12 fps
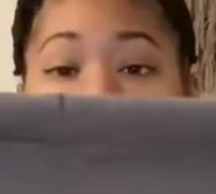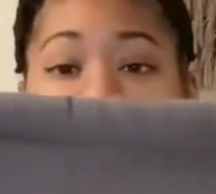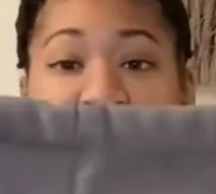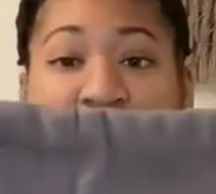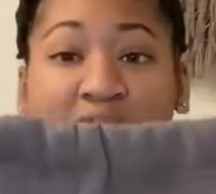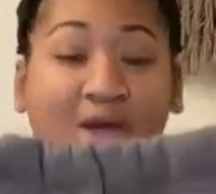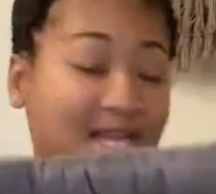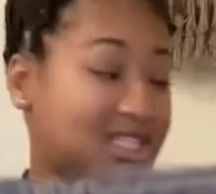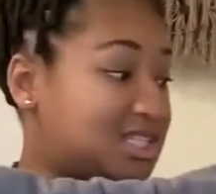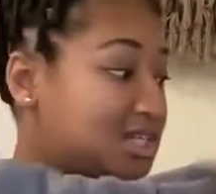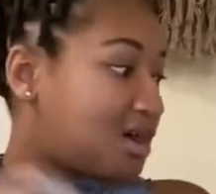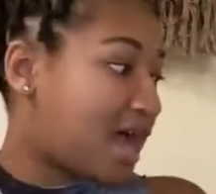too. I
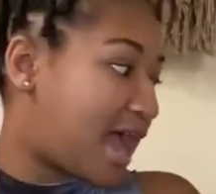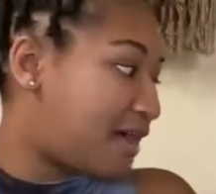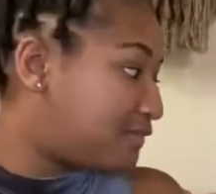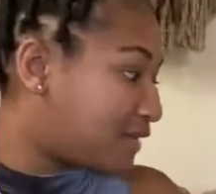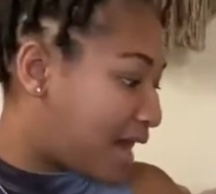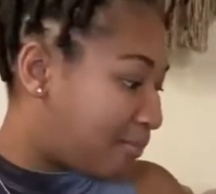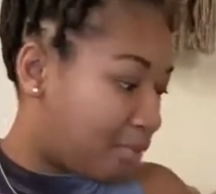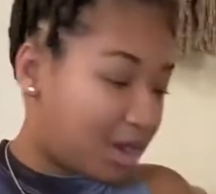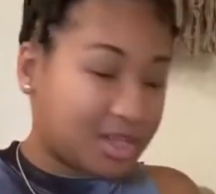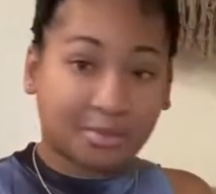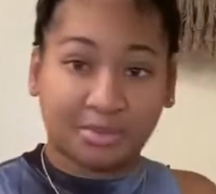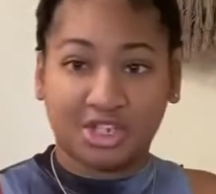still have it. I
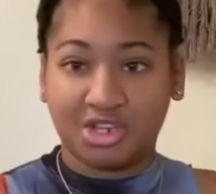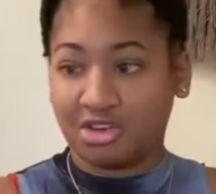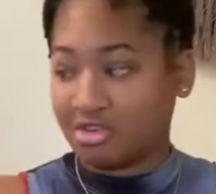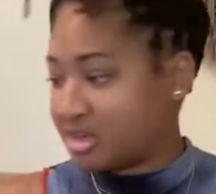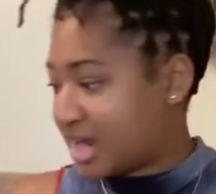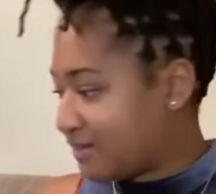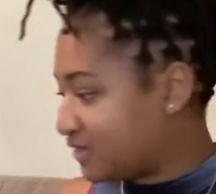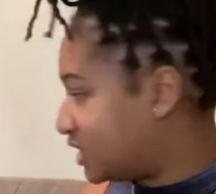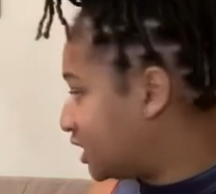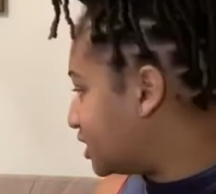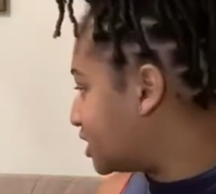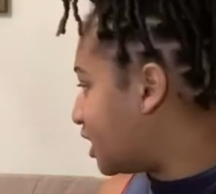bought the material and
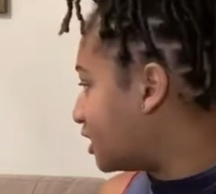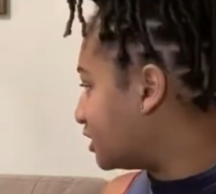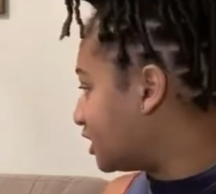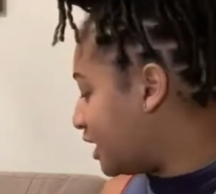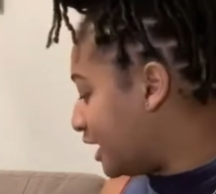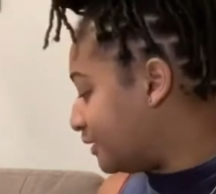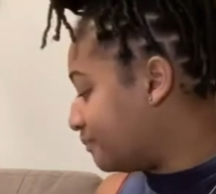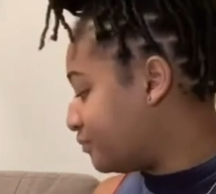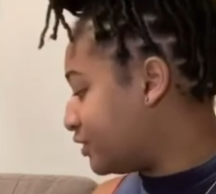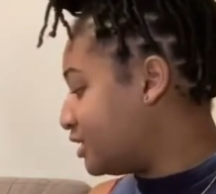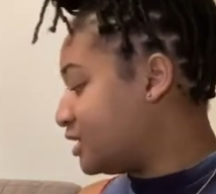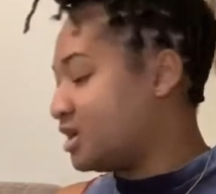everything. It's uncut.
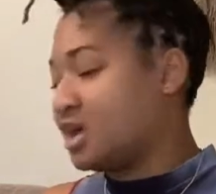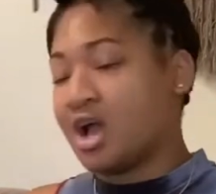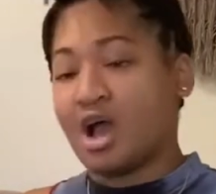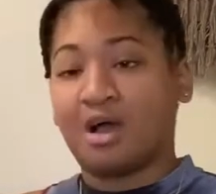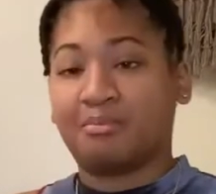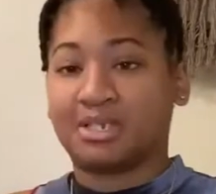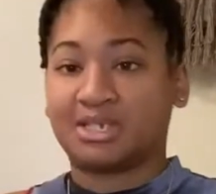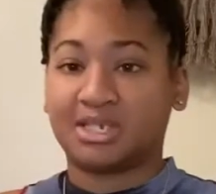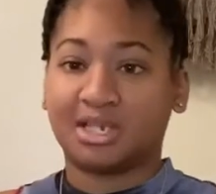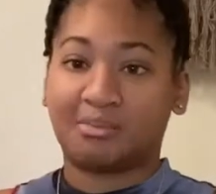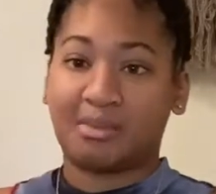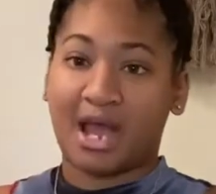It's
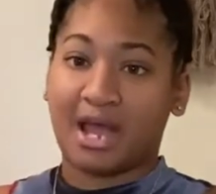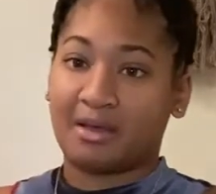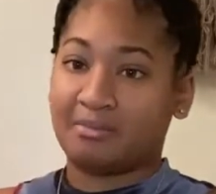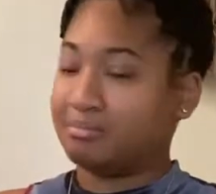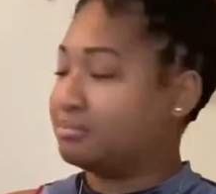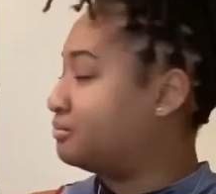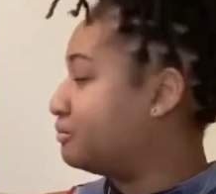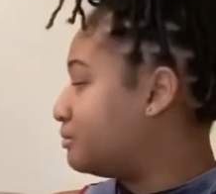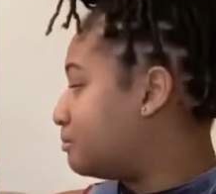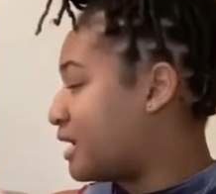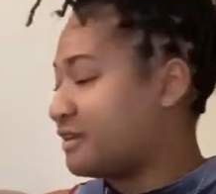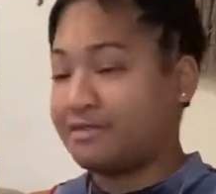still in
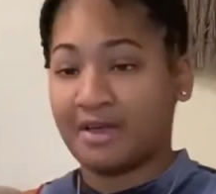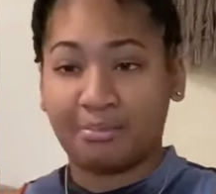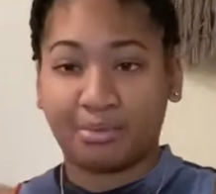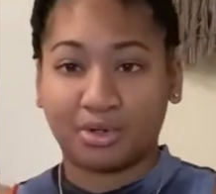my fabric